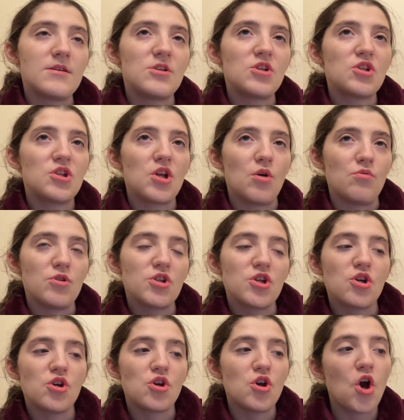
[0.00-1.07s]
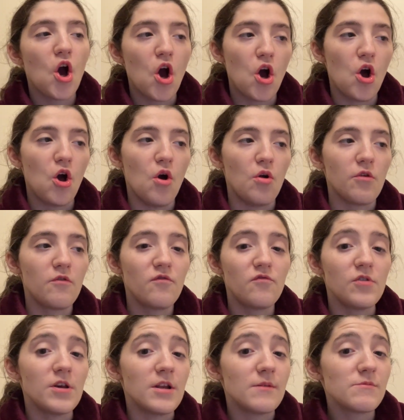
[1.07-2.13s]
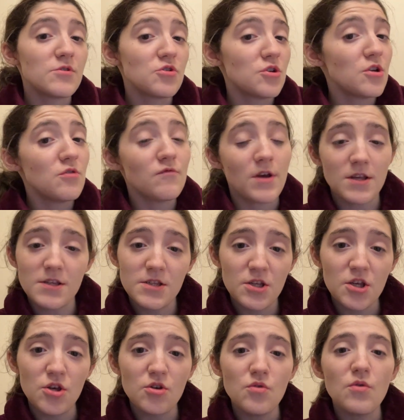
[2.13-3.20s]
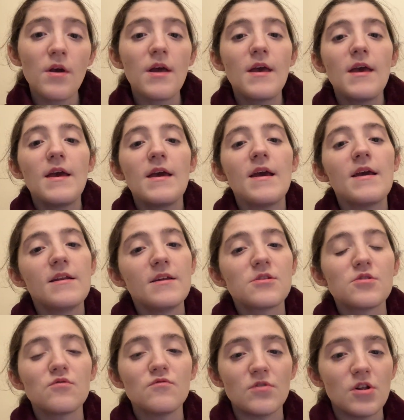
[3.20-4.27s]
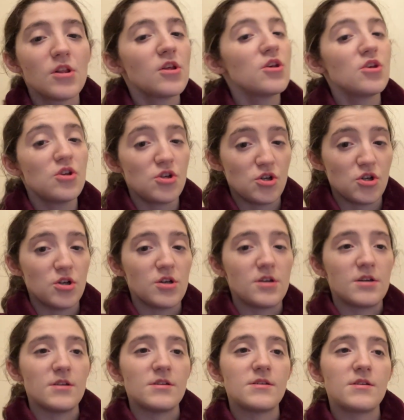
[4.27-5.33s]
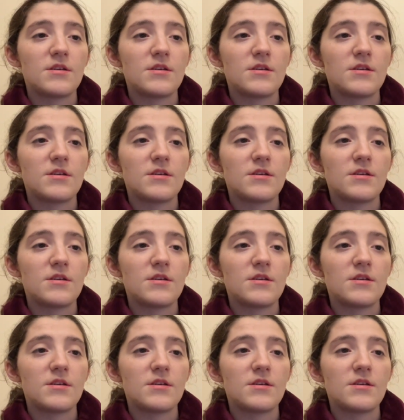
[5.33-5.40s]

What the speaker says: shelter called Freedom Street Rescue, and it's a really good